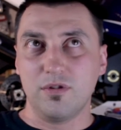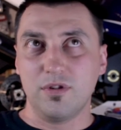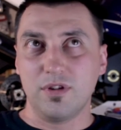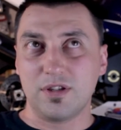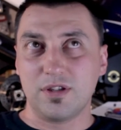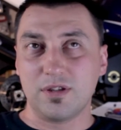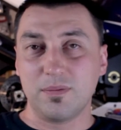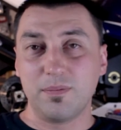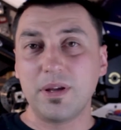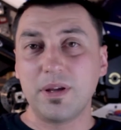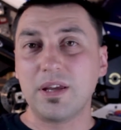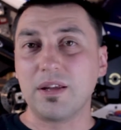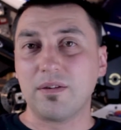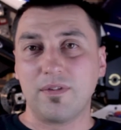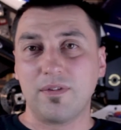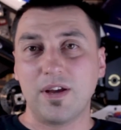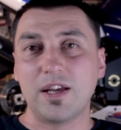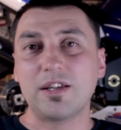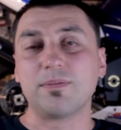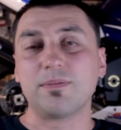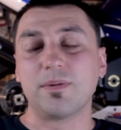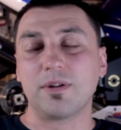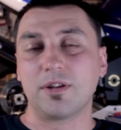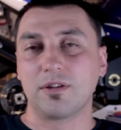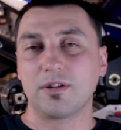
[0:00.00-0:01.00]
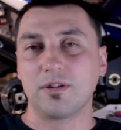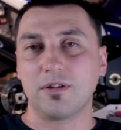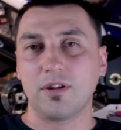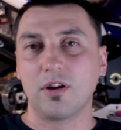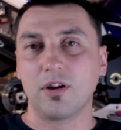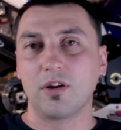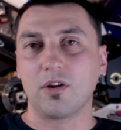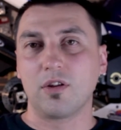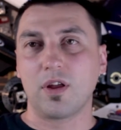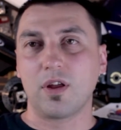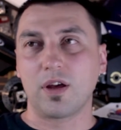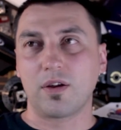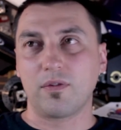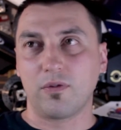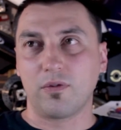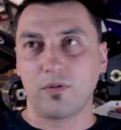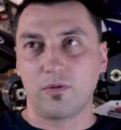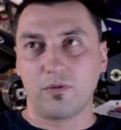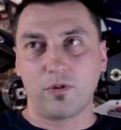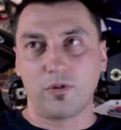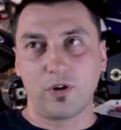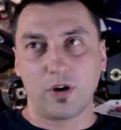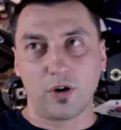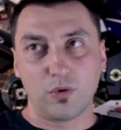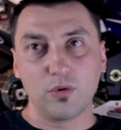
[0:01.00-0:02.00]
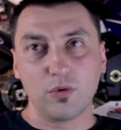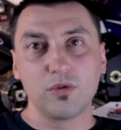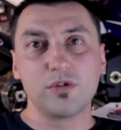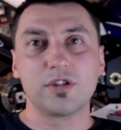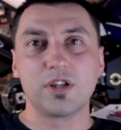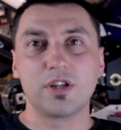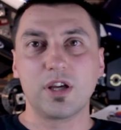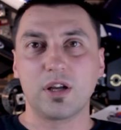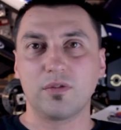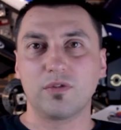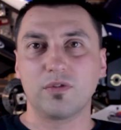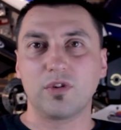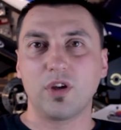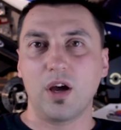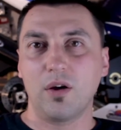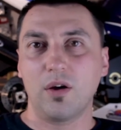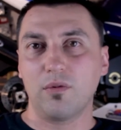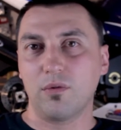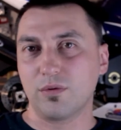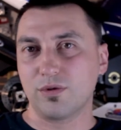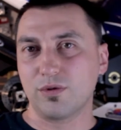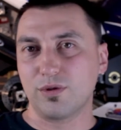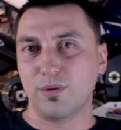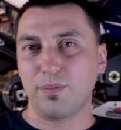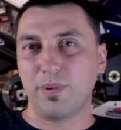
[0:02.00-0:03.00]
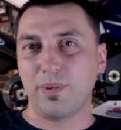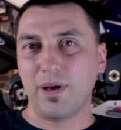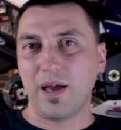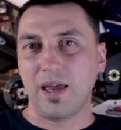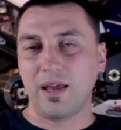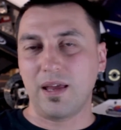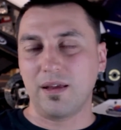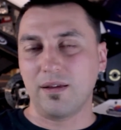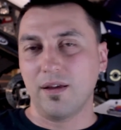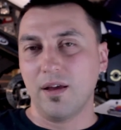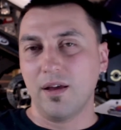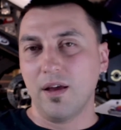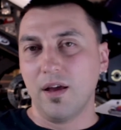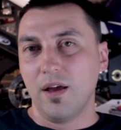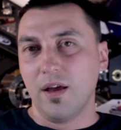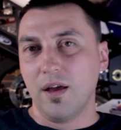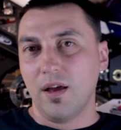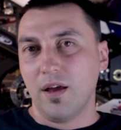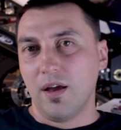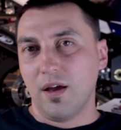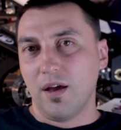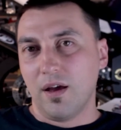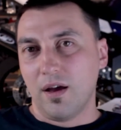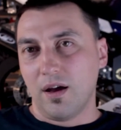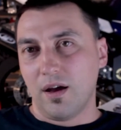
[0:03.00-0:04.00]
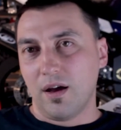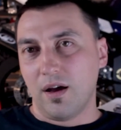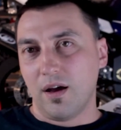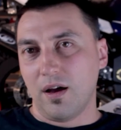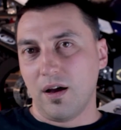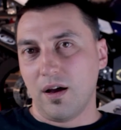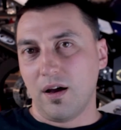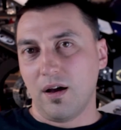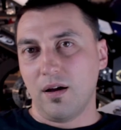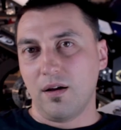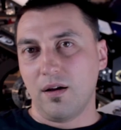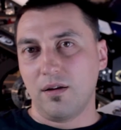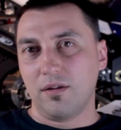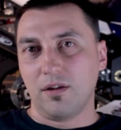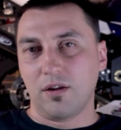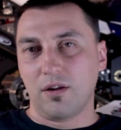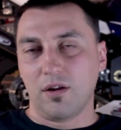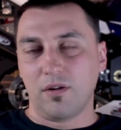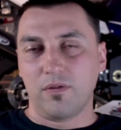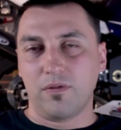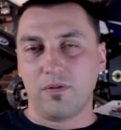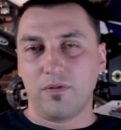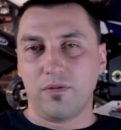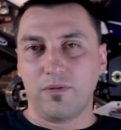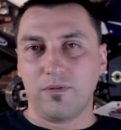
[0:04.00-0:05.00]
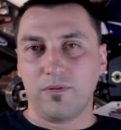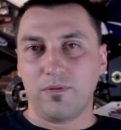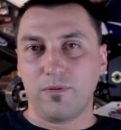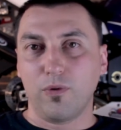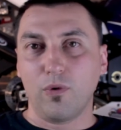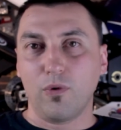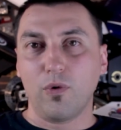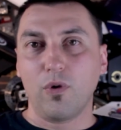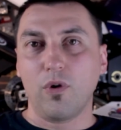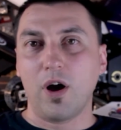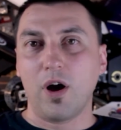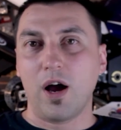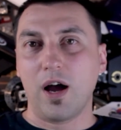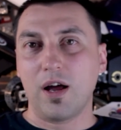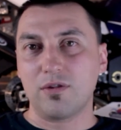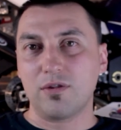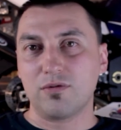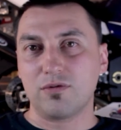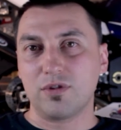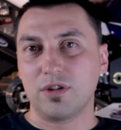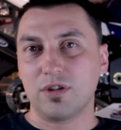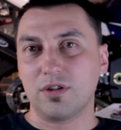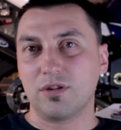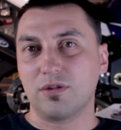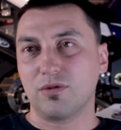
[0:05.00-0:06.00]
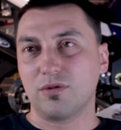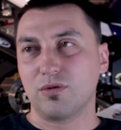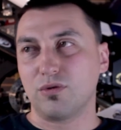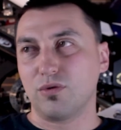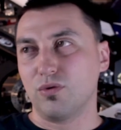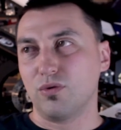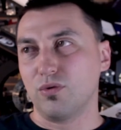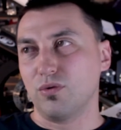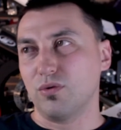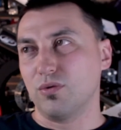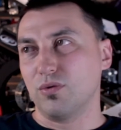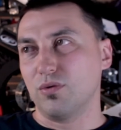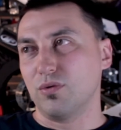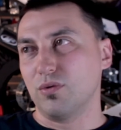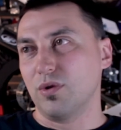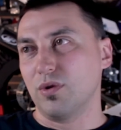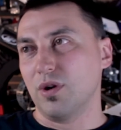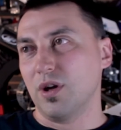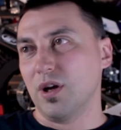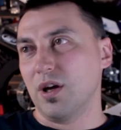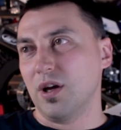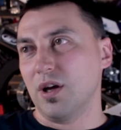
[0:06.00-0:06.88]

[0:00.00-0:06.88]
it's a big investment. Like for a good set of Tyre warmers you're paying $400 to